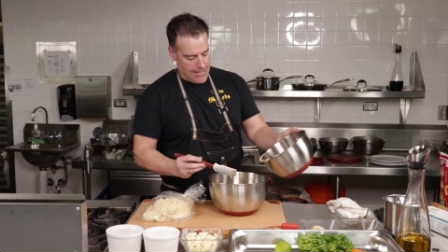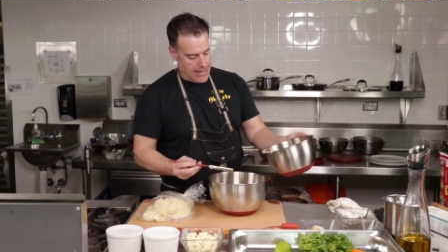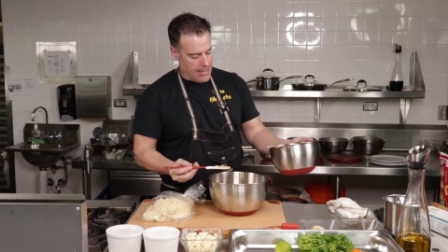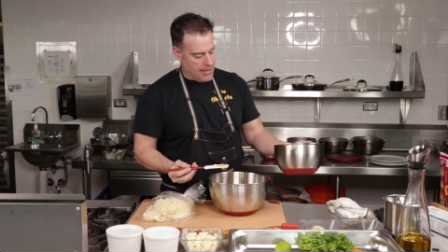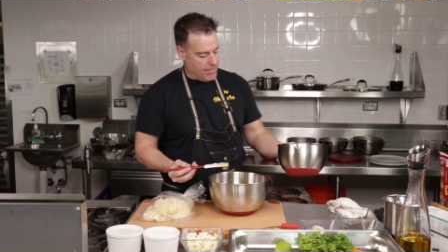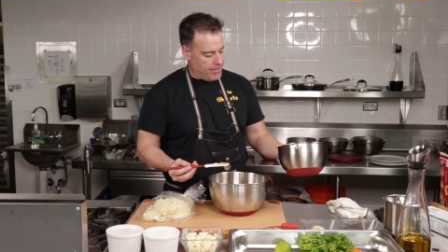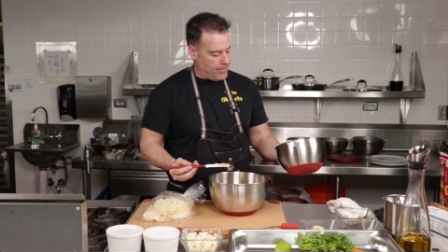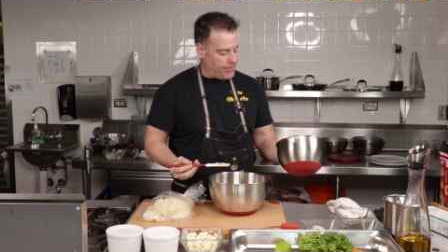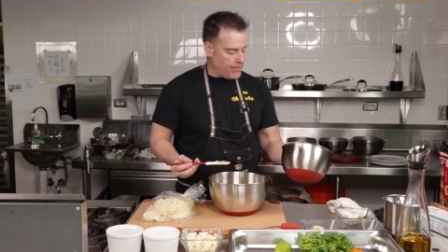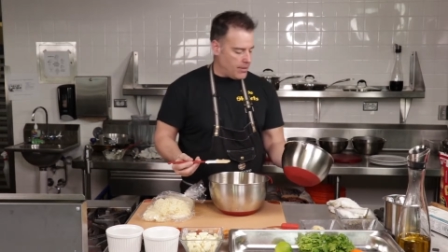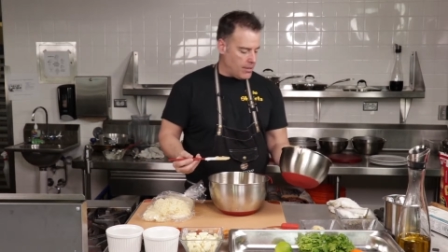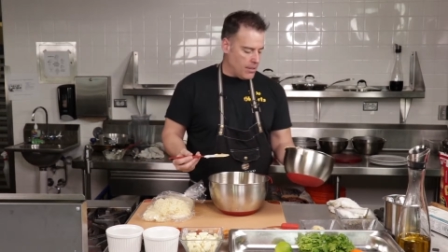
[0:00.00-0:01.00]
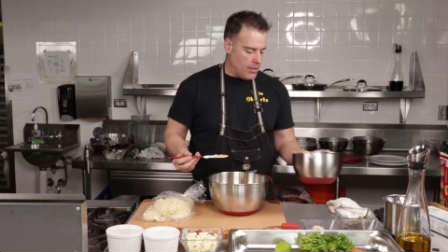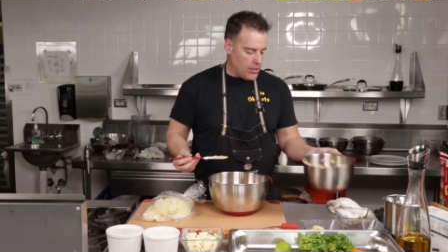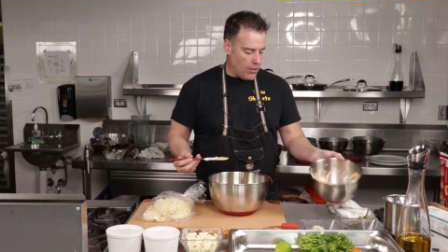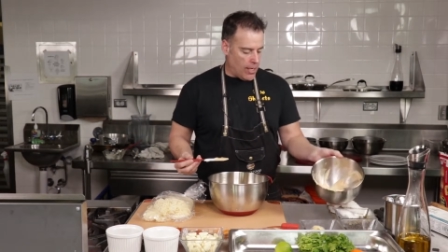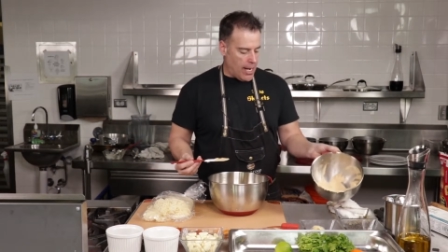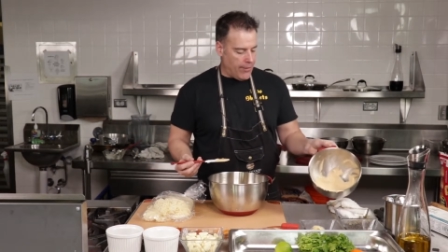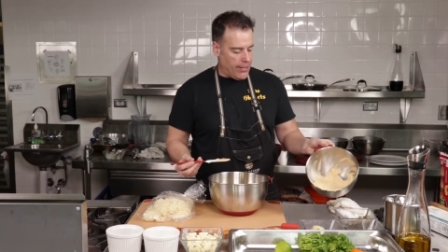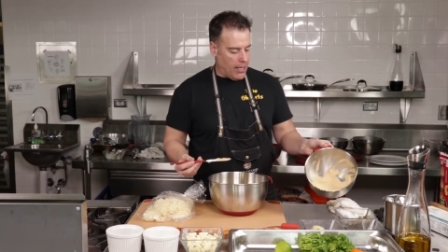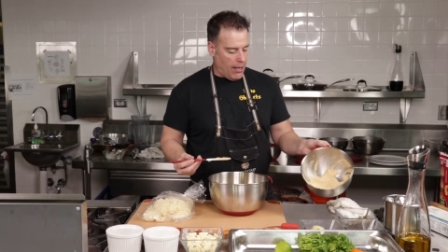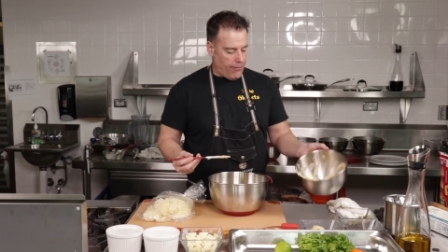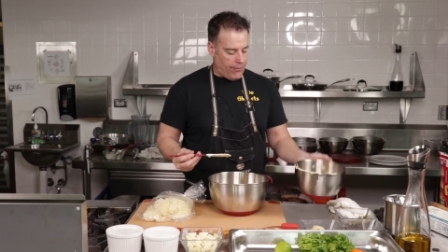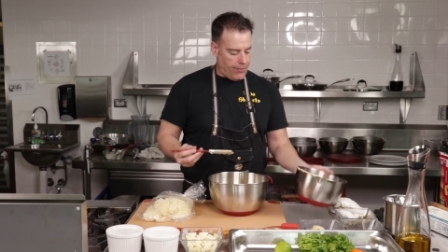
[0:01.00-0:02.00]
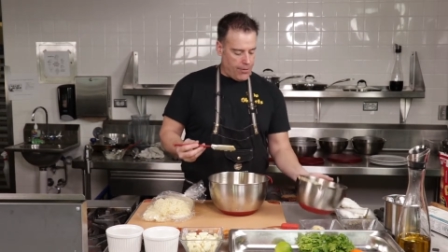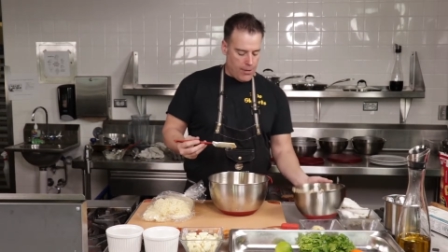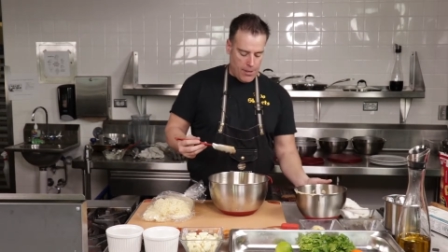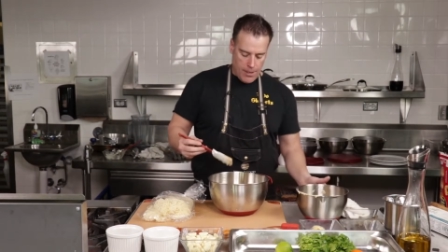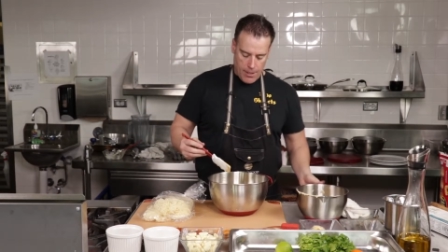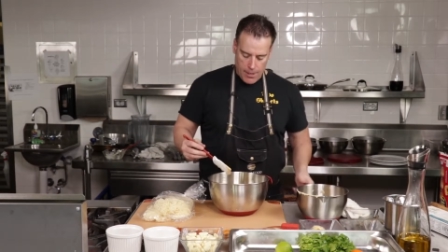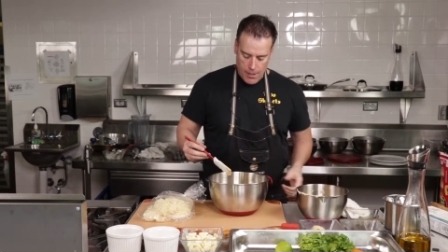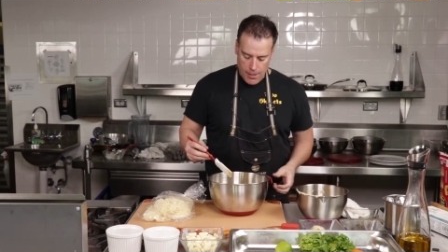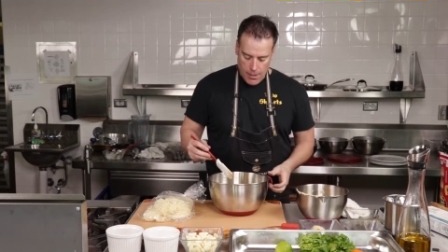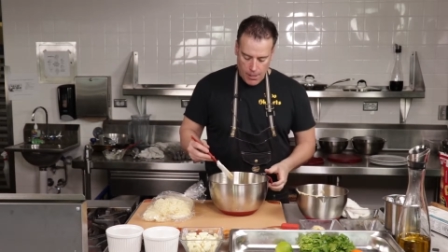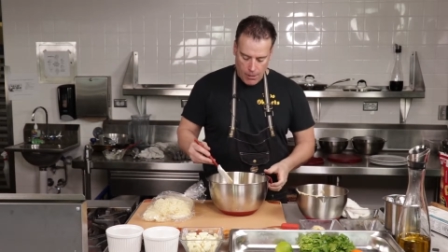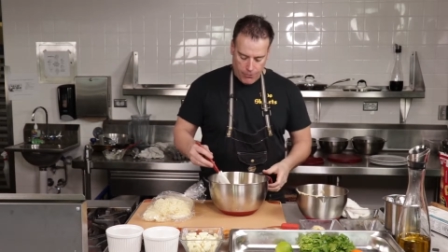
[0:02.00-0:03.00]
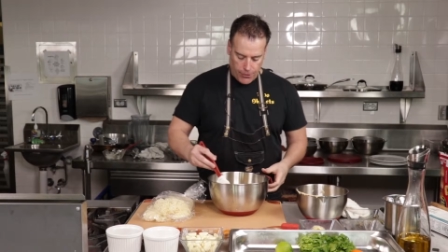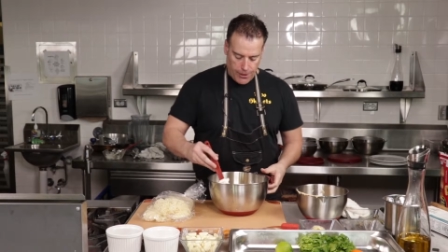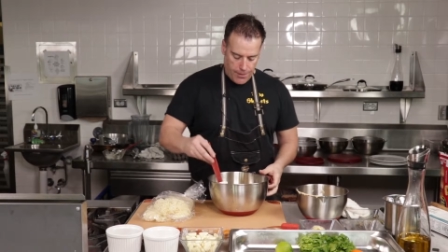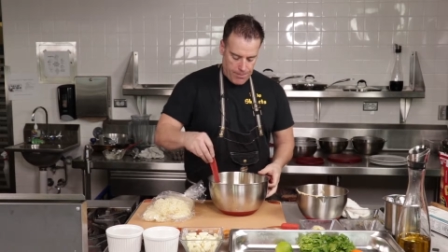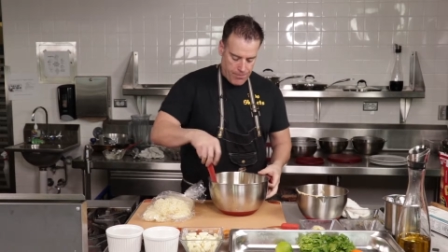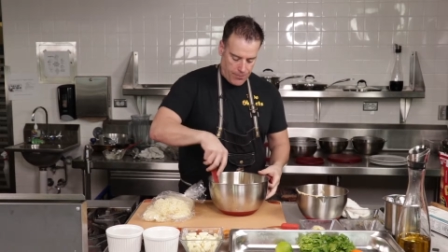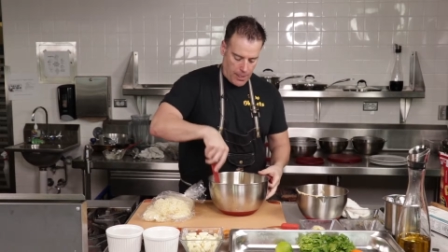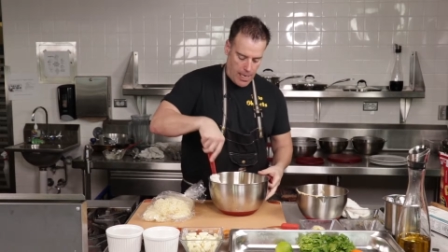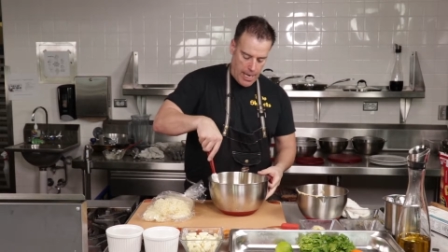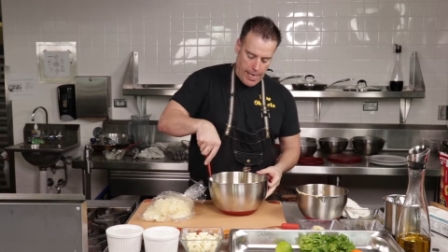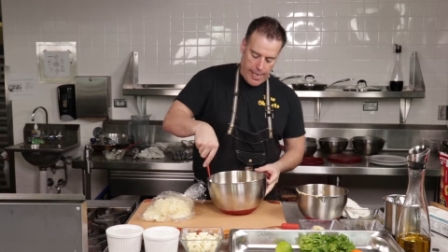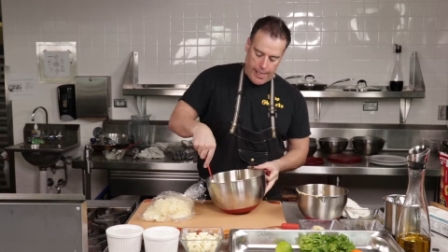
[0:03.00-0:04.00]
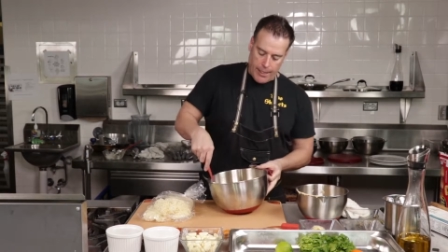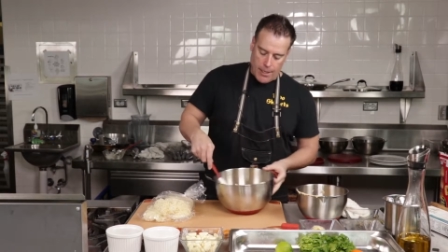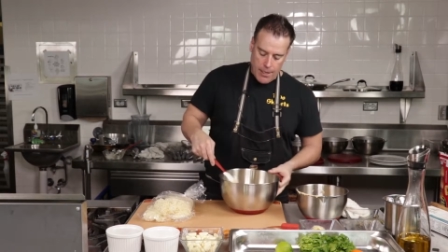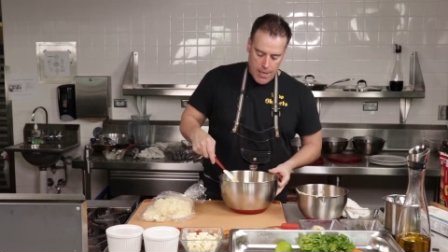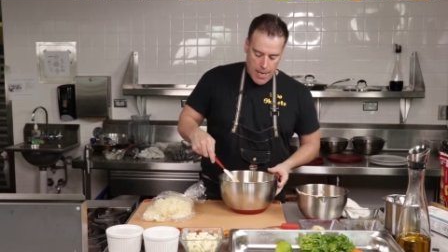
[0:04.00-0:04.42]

Alright, so I have enough, hopefully, and